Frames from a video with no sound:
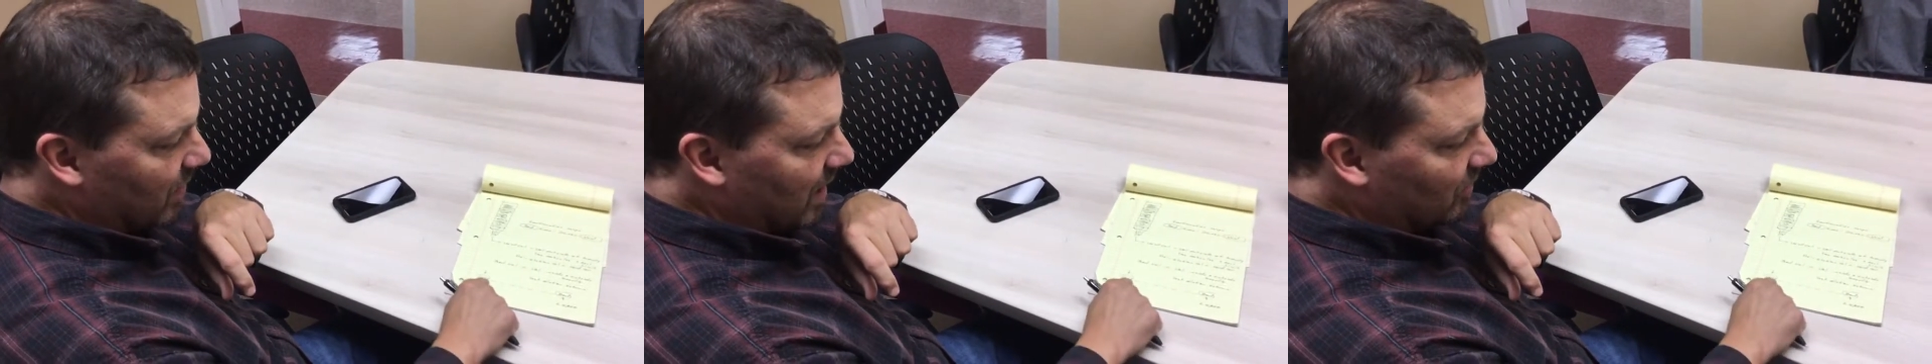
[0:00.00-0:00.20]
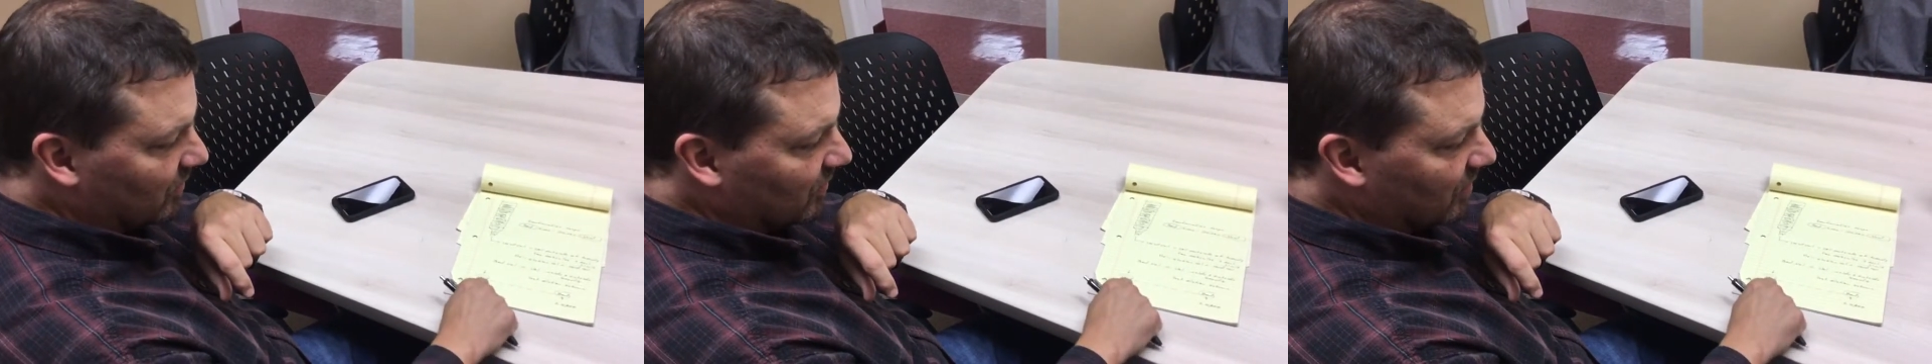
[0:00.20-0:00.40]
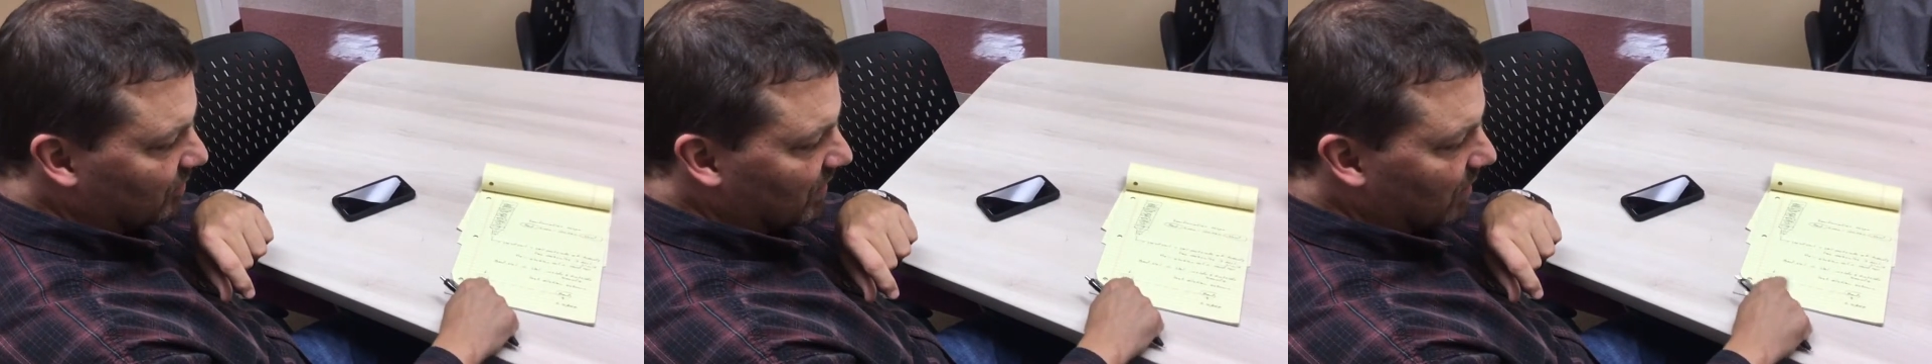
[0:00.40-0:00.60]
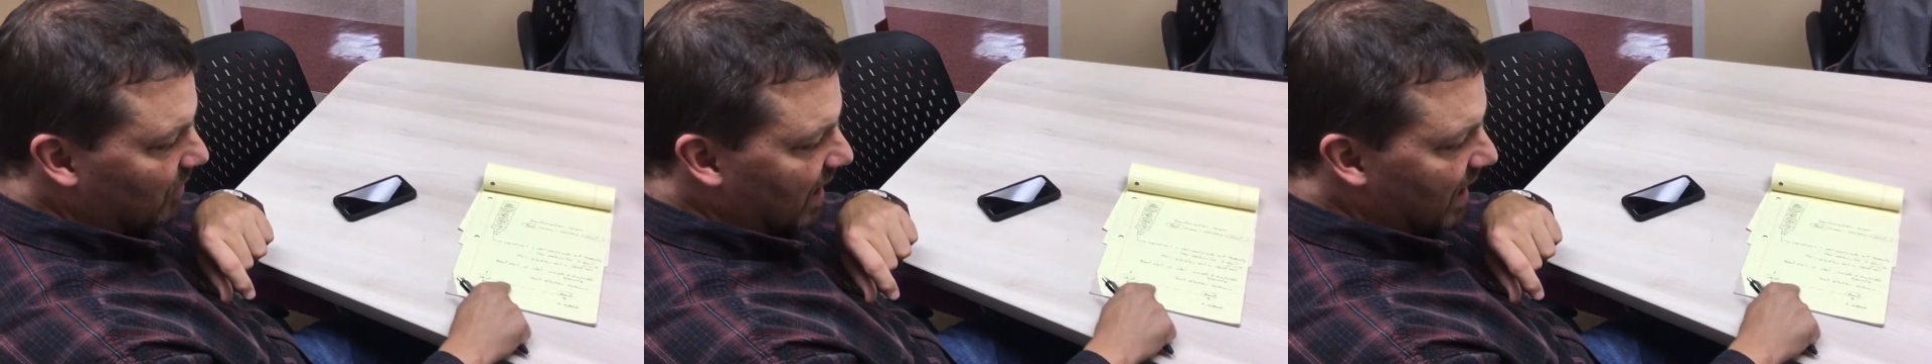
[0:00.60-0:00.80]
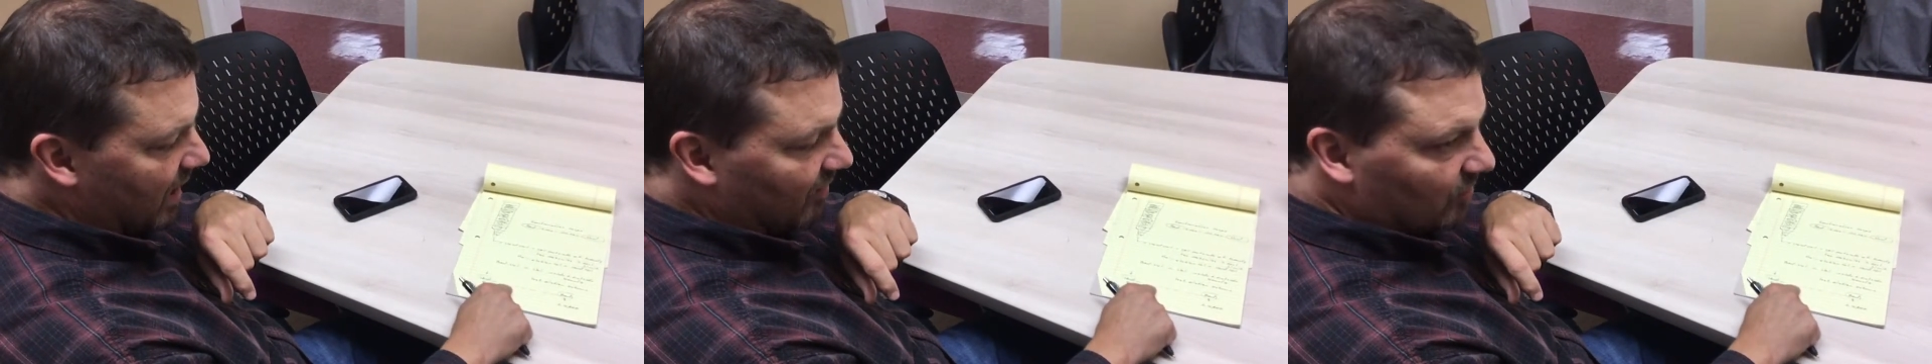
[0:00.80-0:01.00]
out sometime
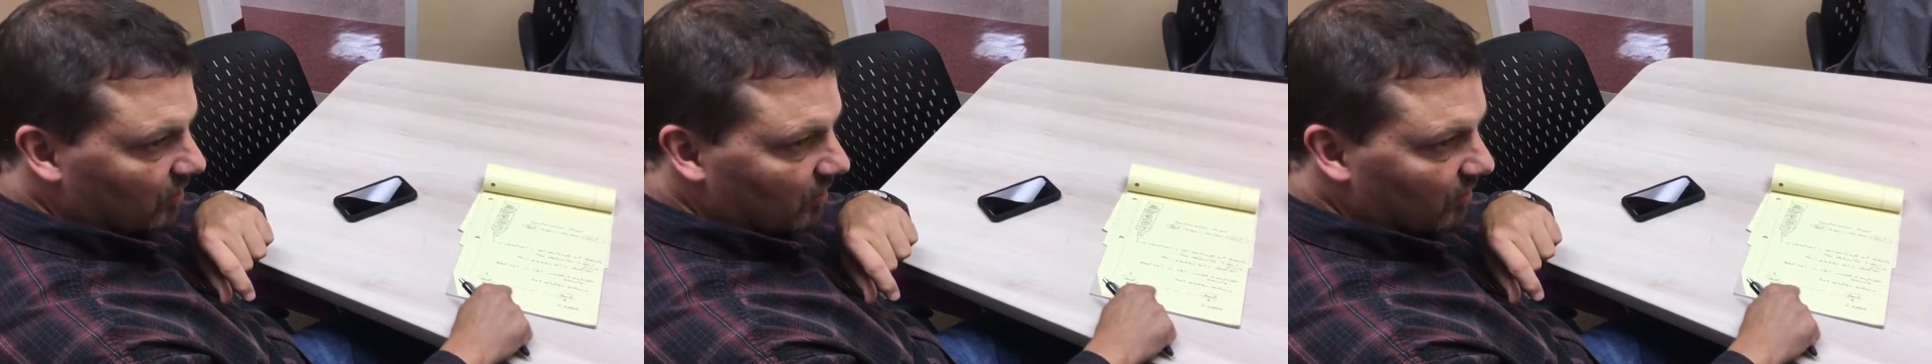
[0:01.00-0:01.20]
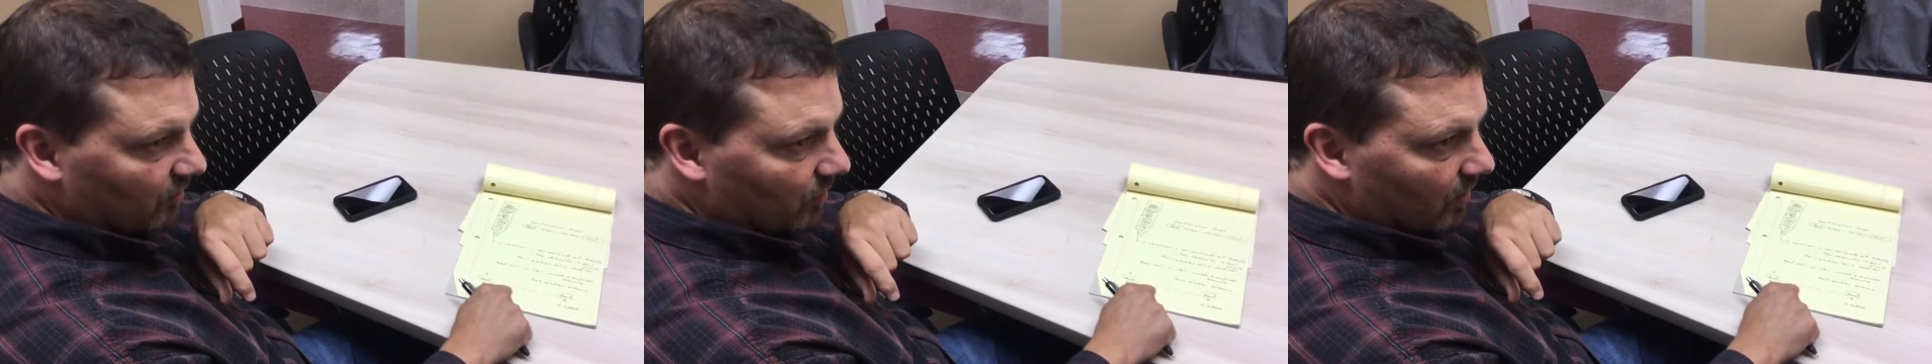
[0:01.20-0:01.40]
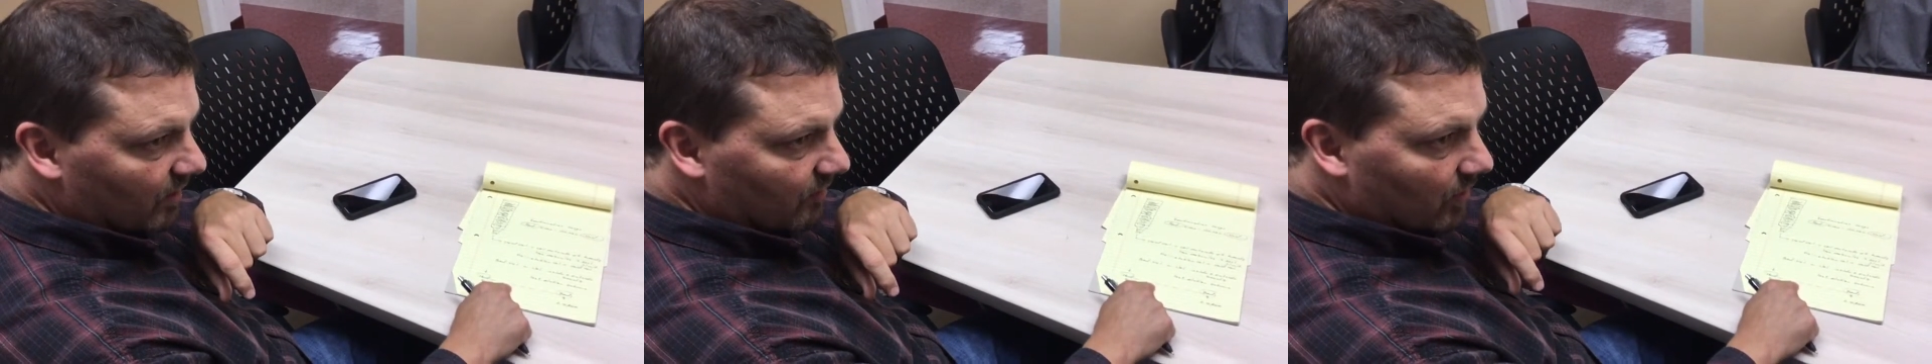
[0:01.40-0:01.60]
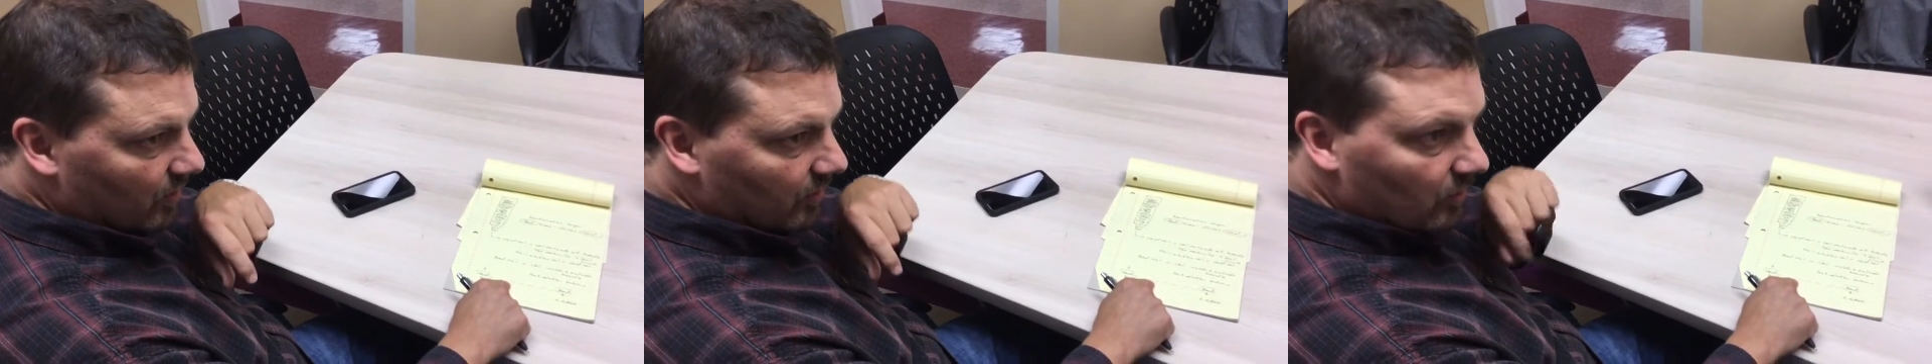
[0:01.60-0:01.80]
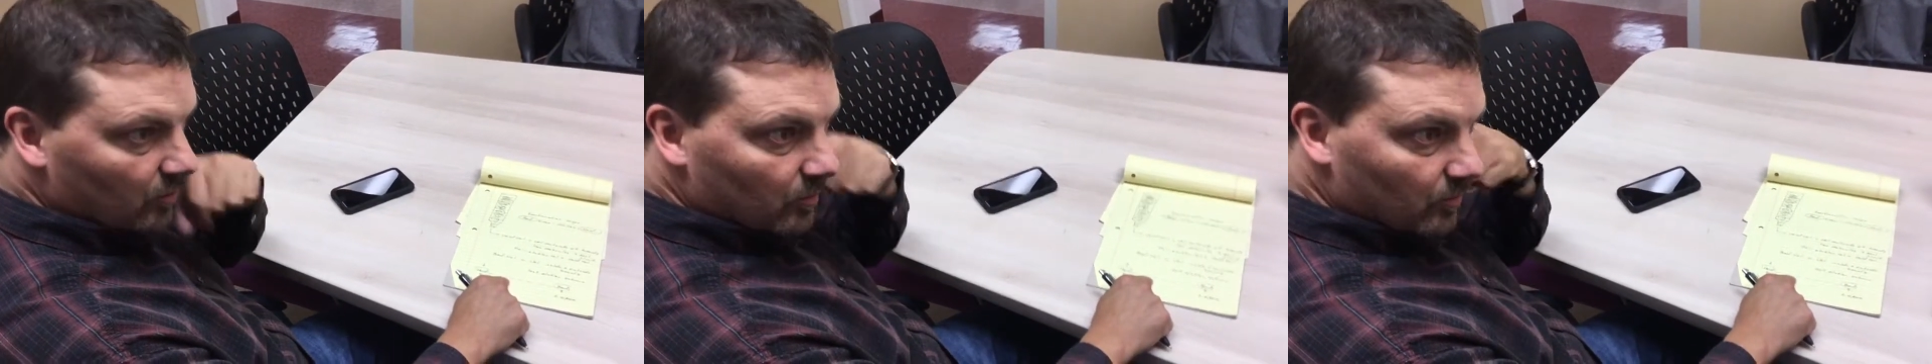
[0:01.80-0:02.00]
after the void volume.